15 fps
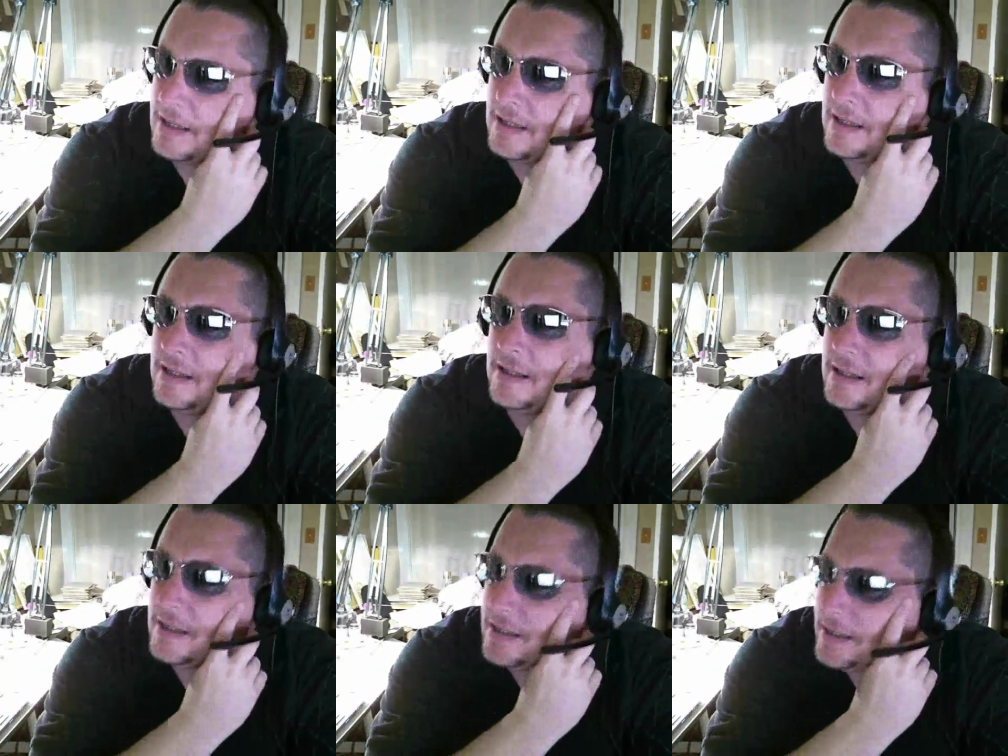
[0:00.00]

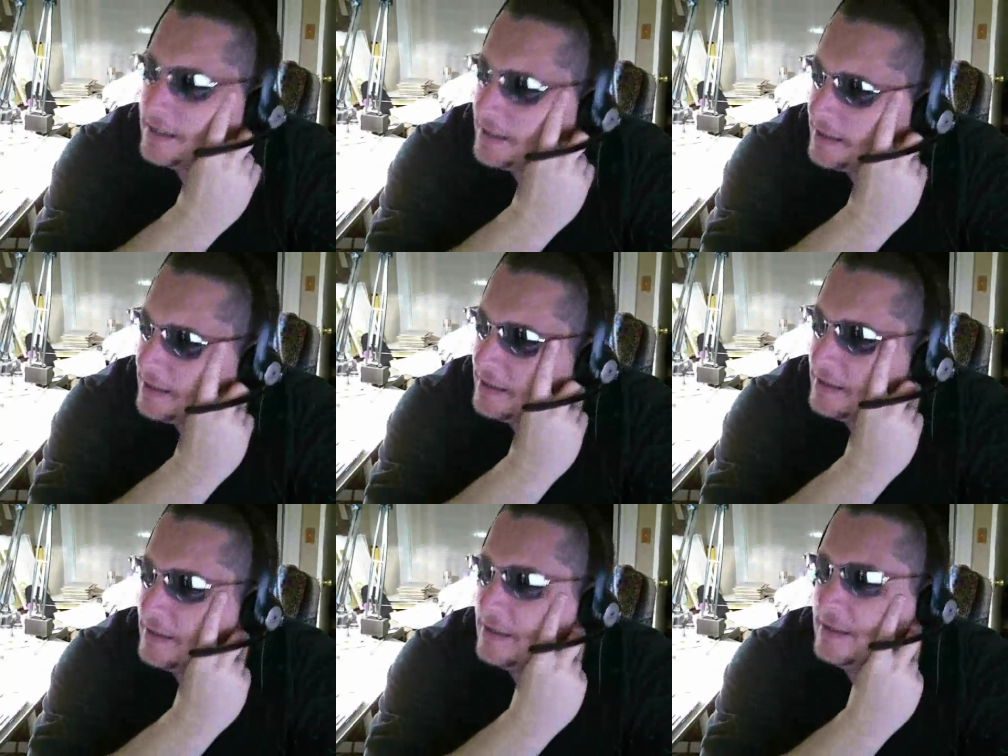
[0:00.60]

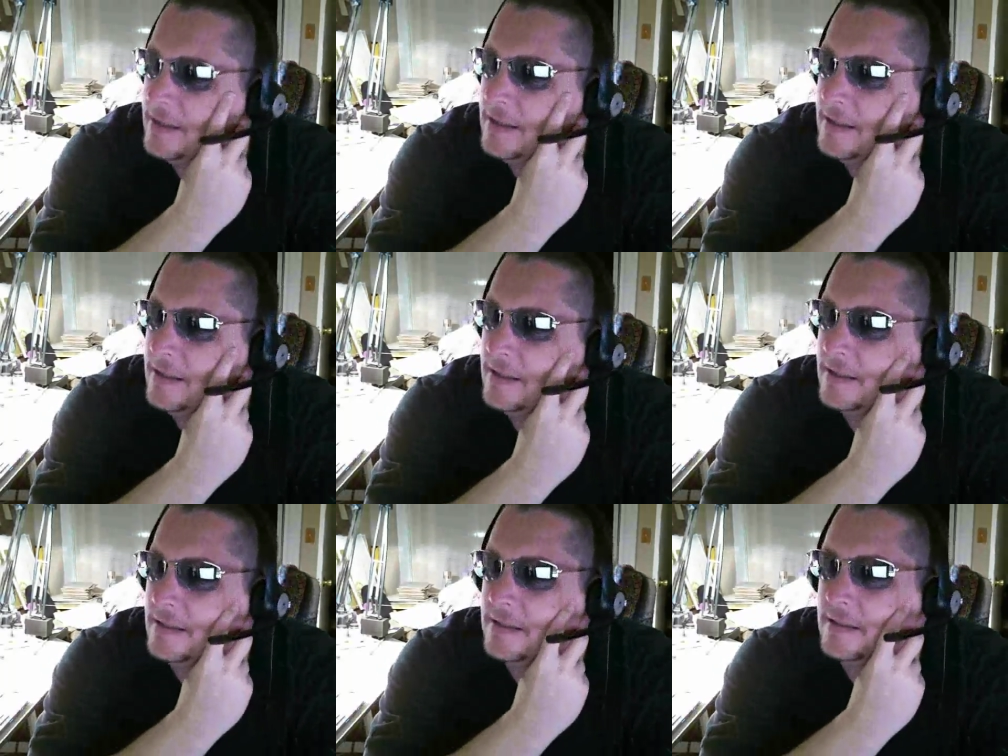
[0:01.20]
Uh,
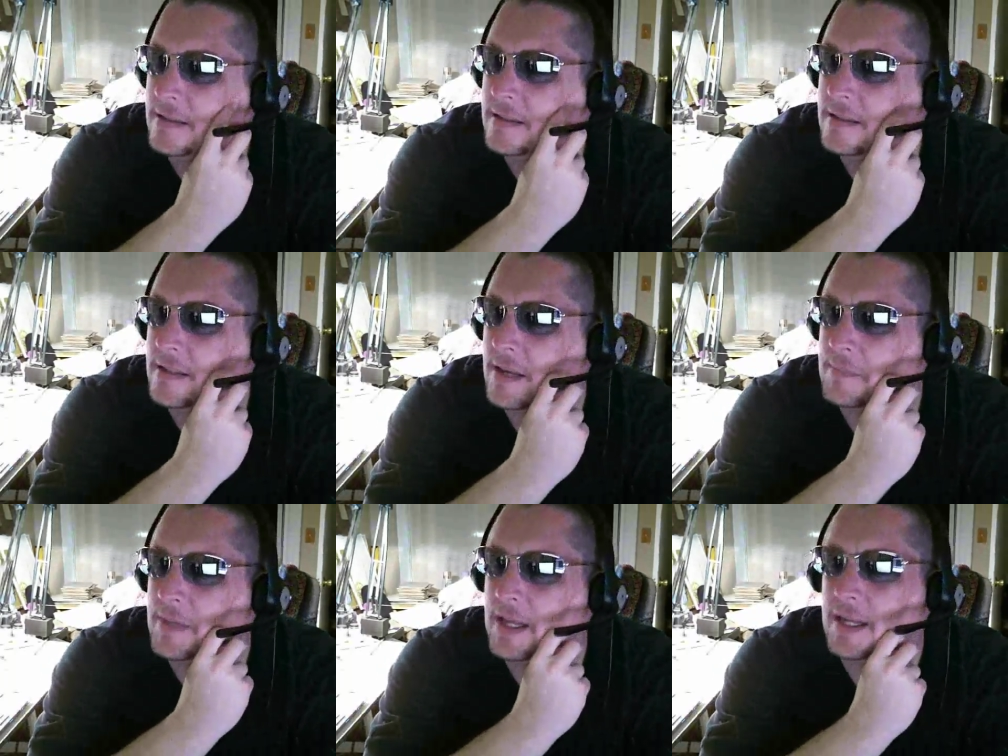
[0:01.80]

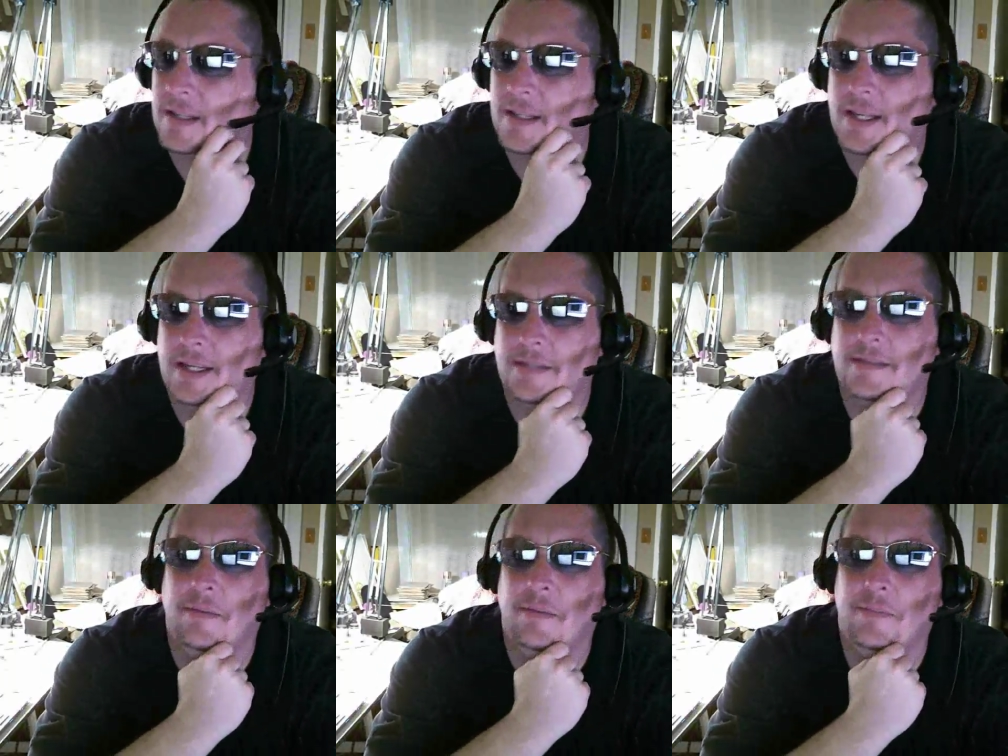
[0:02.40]
I'm getting a lot
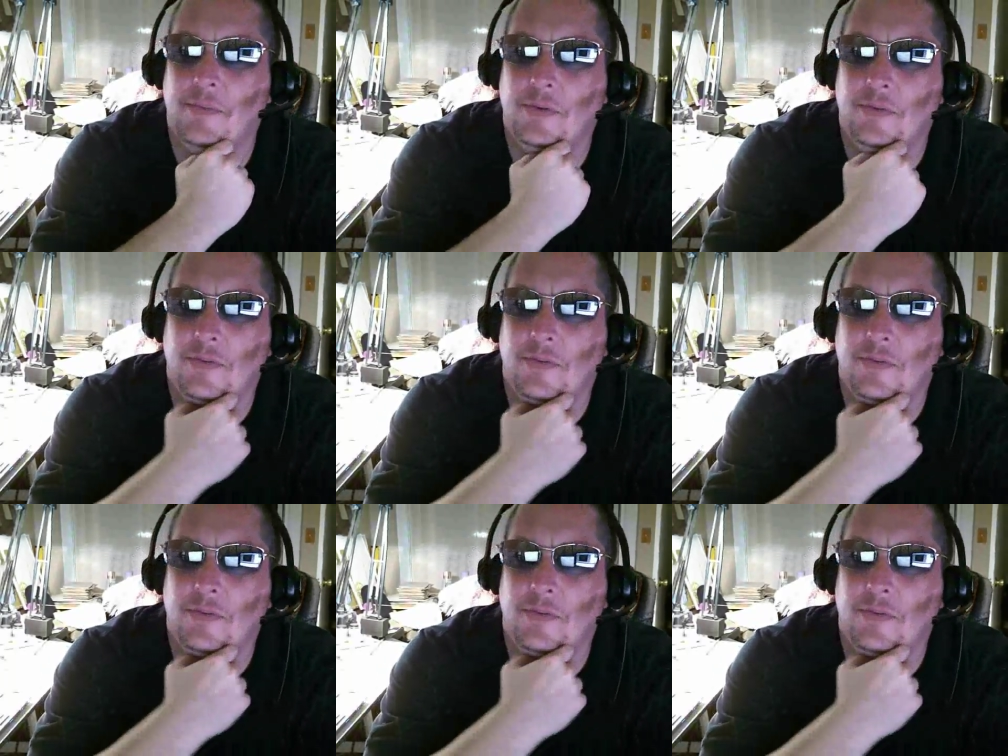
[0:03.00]
of subs.